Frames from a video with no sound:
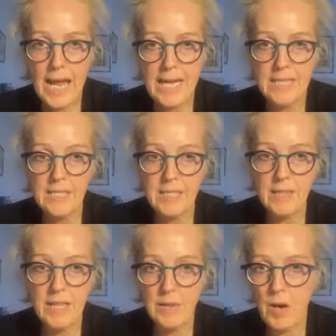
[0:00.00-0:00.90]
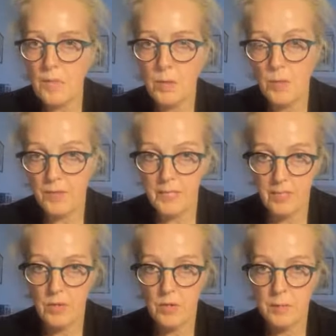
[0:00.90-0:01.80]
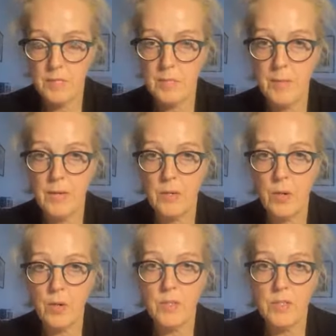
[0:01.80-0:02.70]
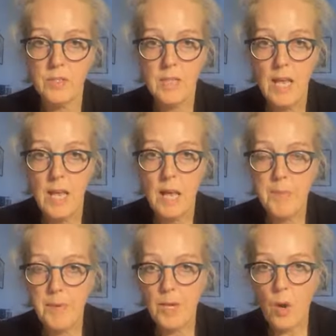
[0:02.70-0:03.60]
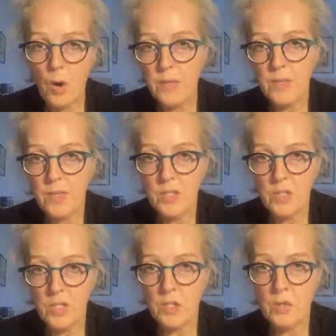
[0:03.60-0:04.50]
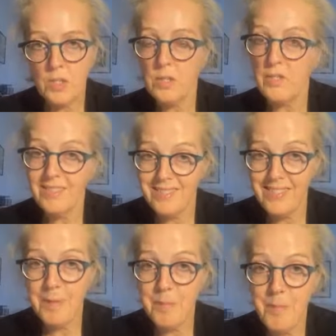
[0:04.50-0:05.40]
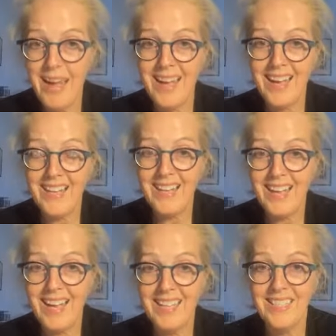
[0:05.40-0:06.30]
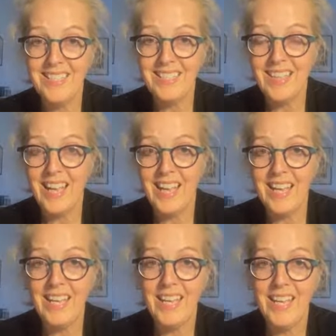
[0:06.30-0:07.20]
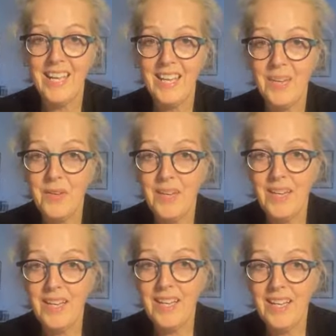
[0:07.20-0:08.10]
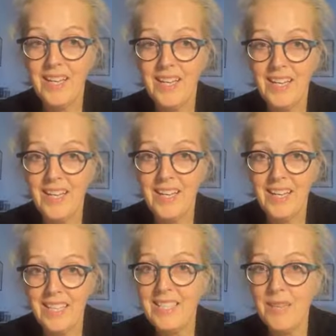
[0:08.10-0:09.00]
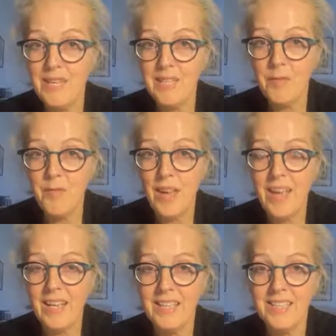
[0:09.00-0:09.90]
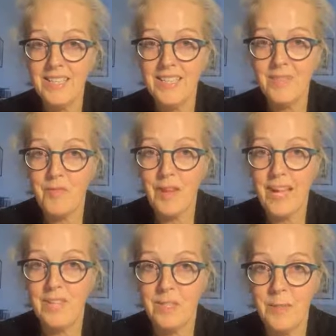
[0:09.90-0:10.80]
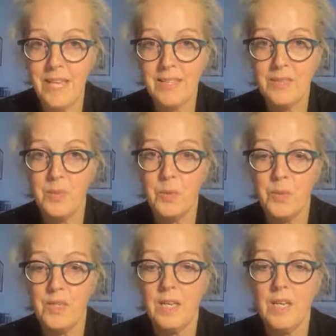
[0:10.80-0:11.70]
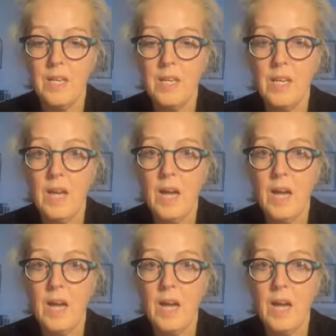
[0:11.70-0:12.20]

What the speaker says: and there are all of these arguments about costs, but often a judge just going to sit back and say, you know, is it fair? Is it fair to make this order?